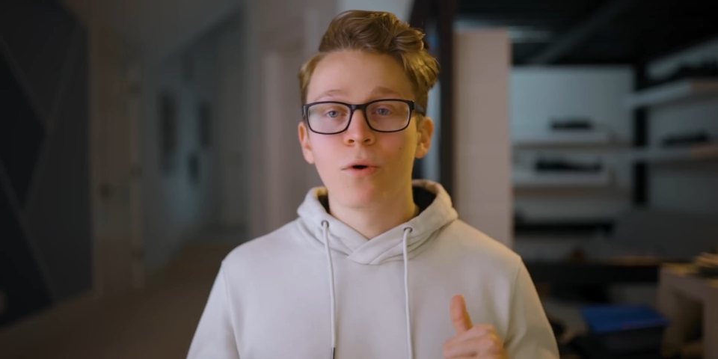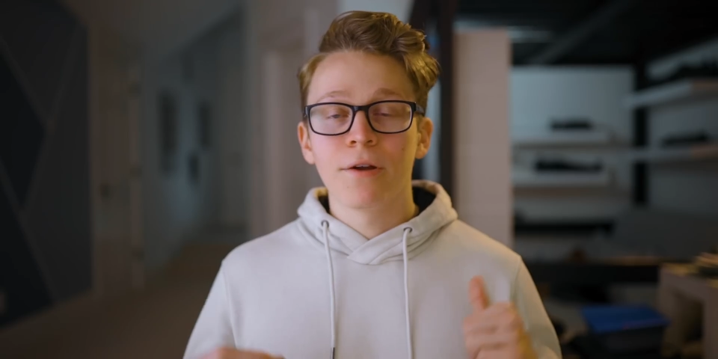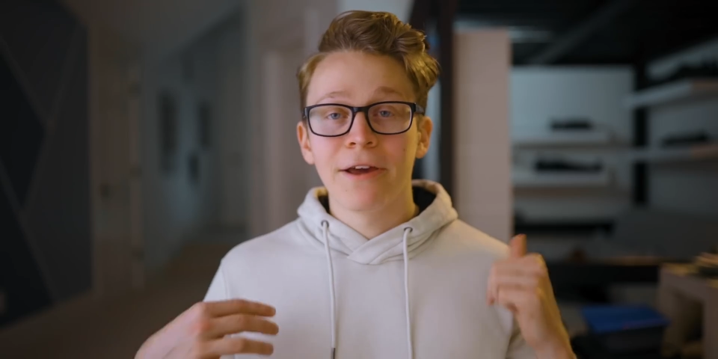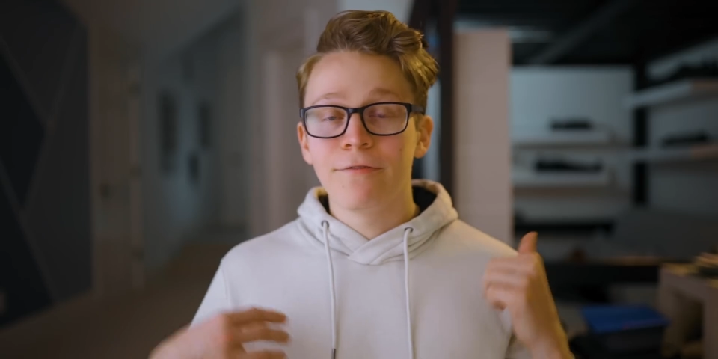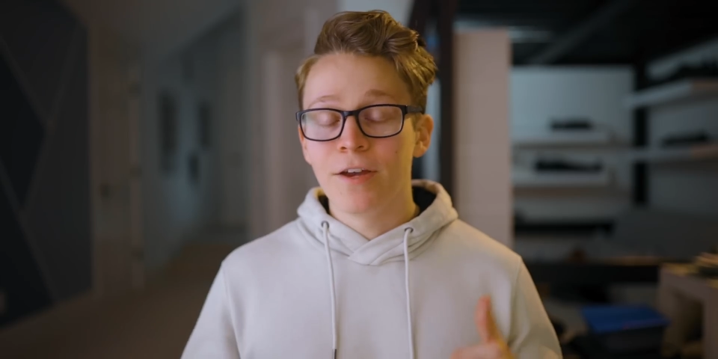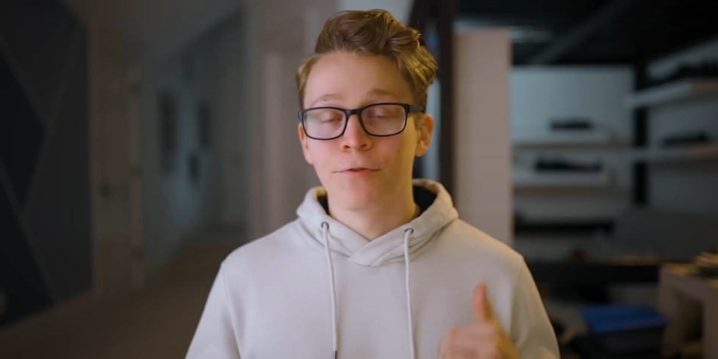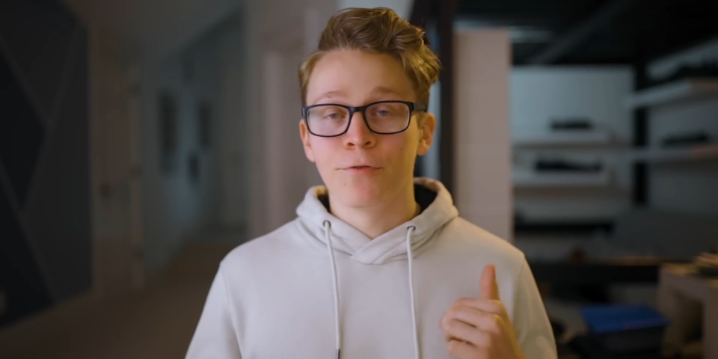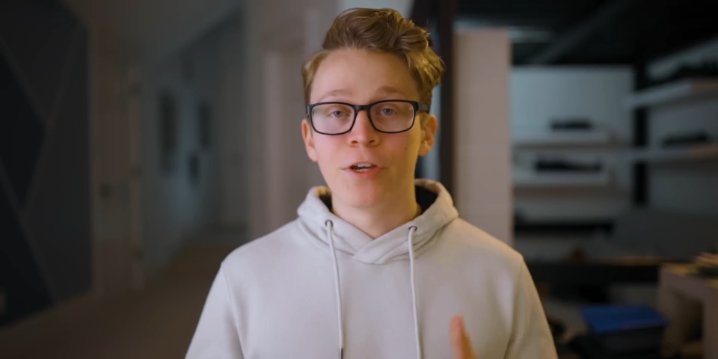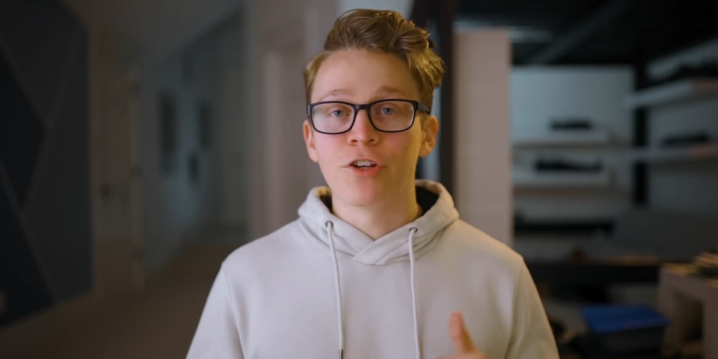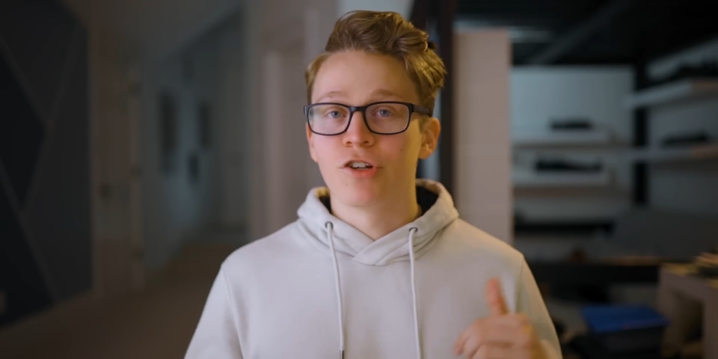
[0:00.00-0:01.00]
one of my
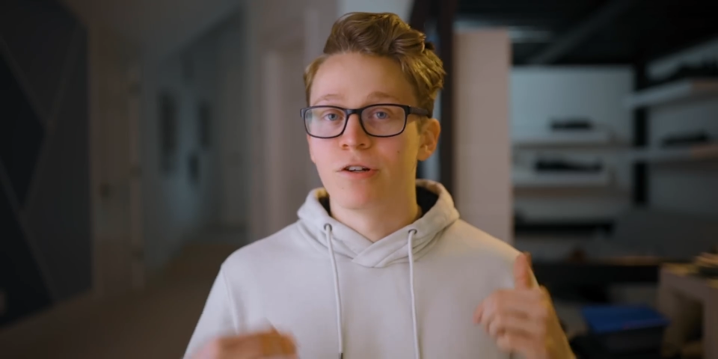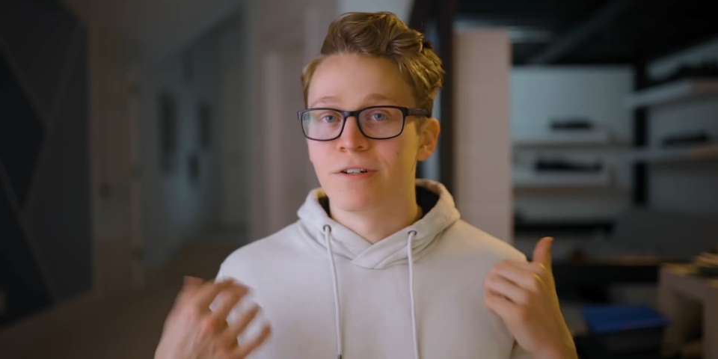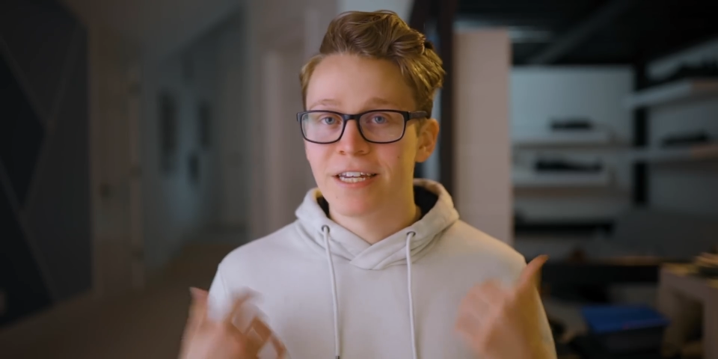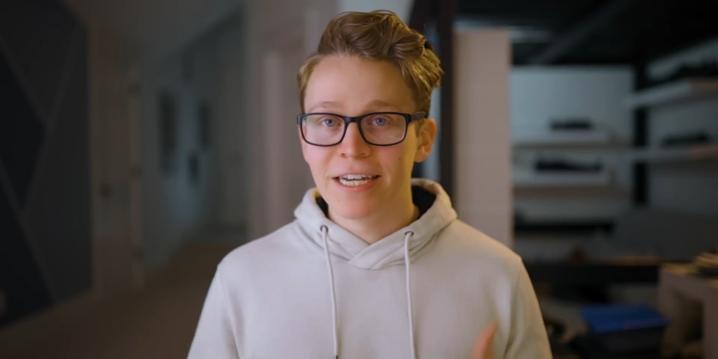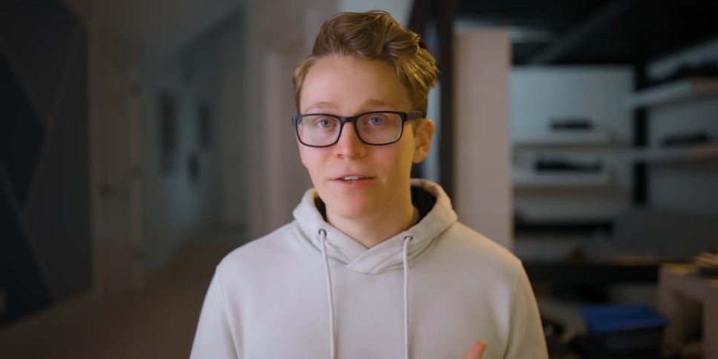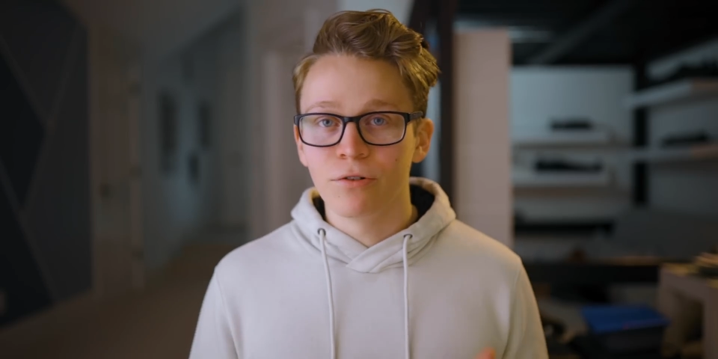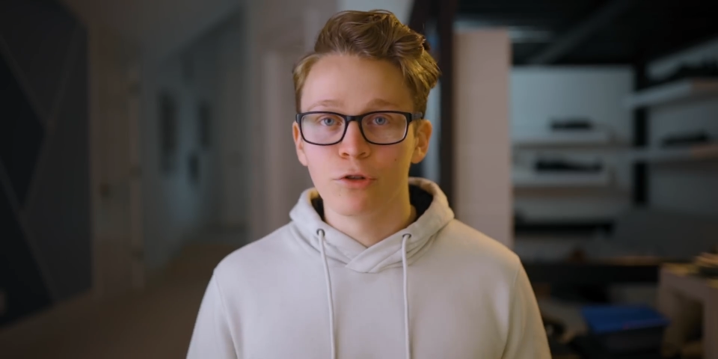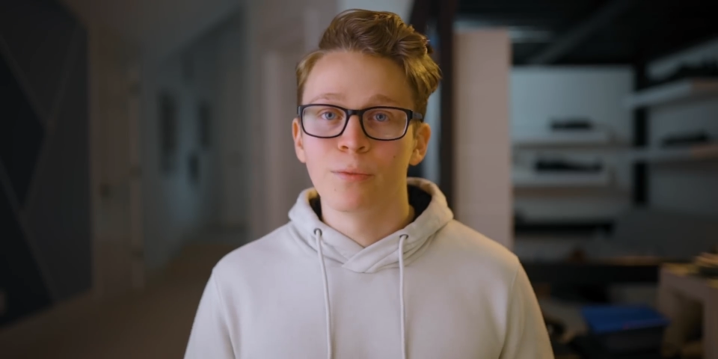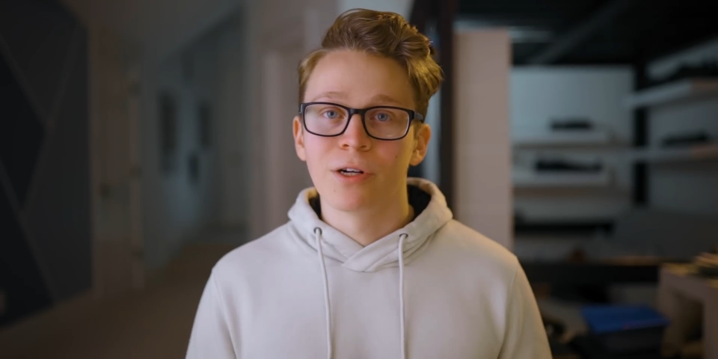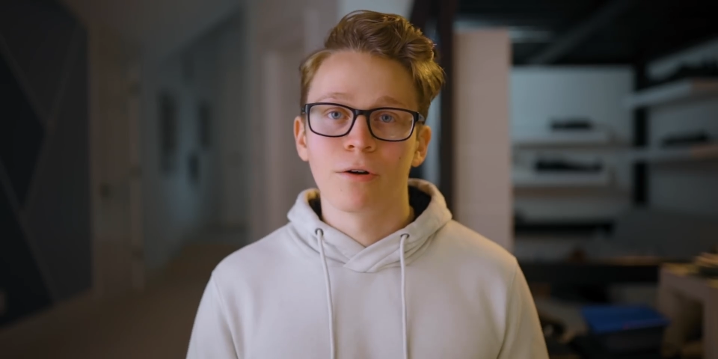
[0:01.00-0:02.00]
favorite features in
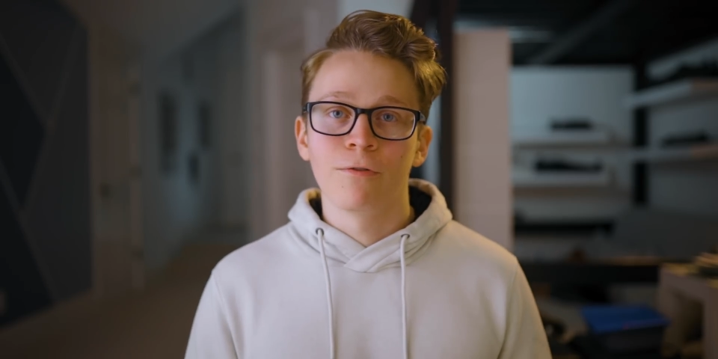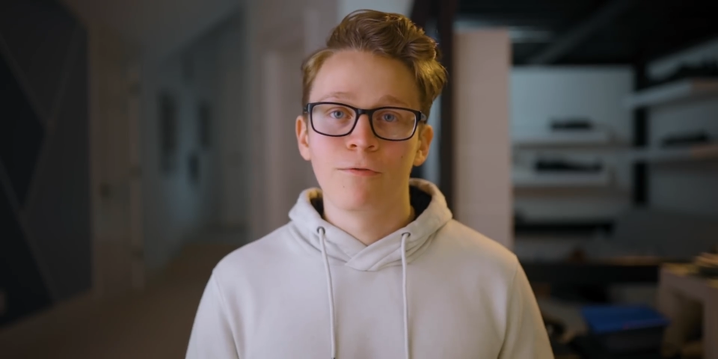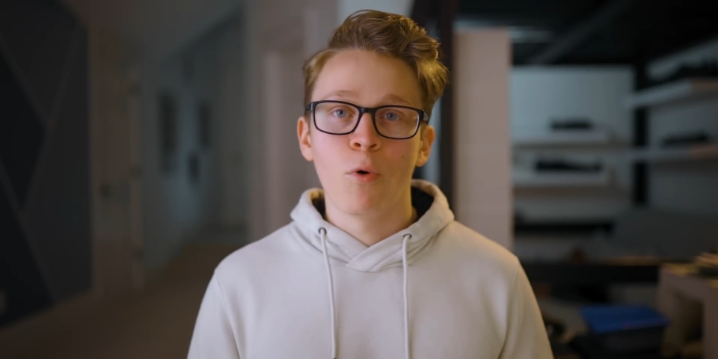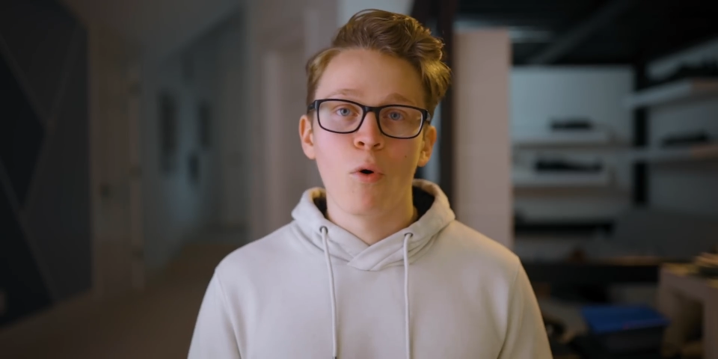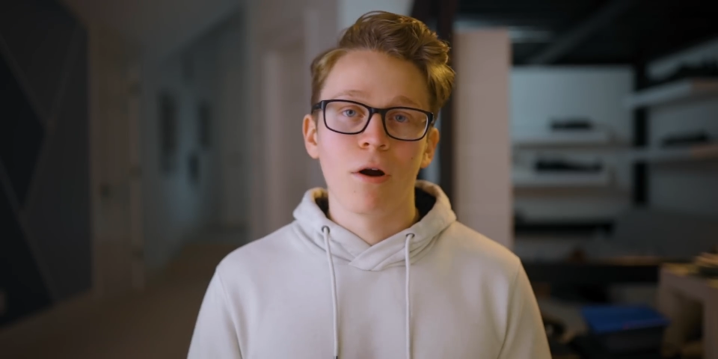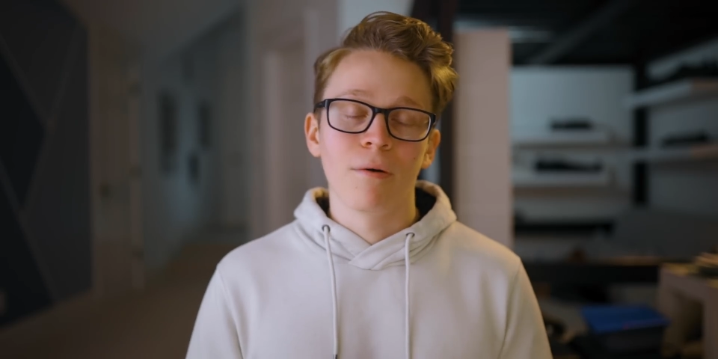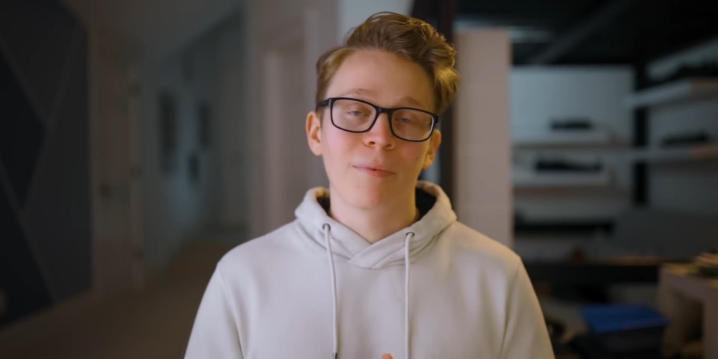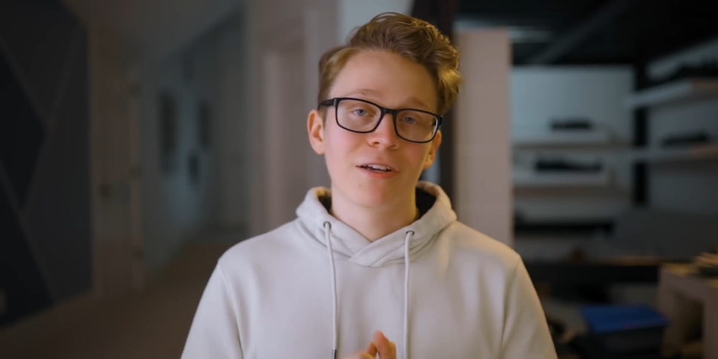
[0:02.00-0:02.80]
Luminar four,